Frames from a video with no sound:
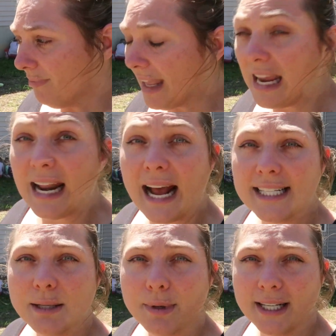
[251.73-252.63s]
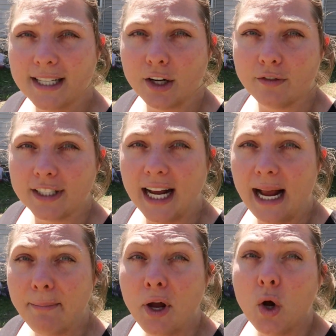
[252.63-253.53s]
And as it breaks down over
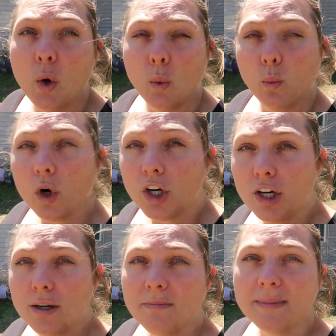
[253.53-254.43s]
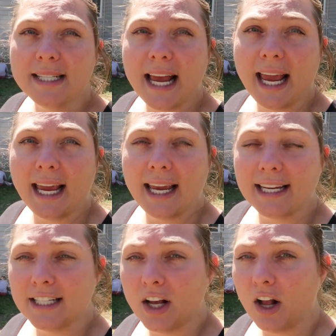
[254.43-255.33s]
time, worms
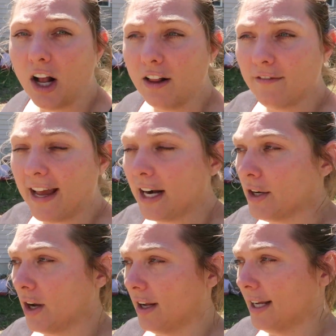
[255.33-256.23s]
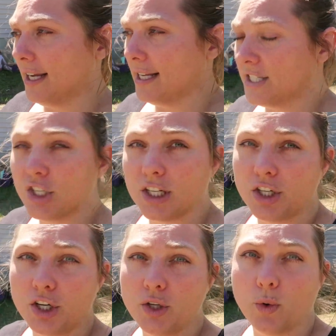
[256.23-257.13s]
and all of that is just going
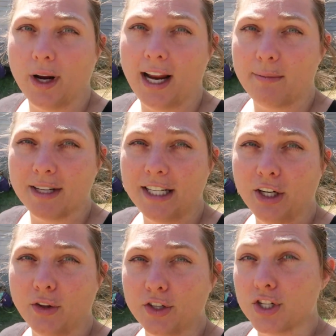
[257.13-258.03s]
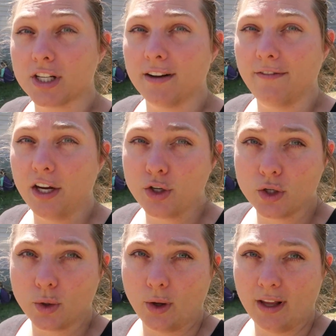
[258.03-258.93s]
to turn into organic material that's just going to feed your
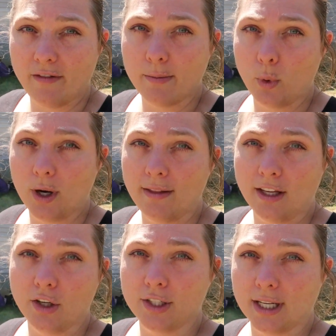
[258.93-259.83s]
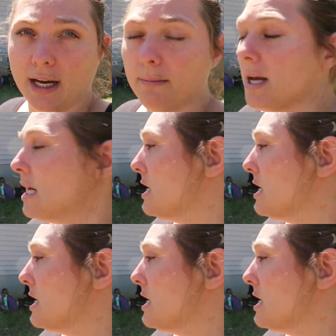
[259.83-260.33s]
soil even more in the years to come.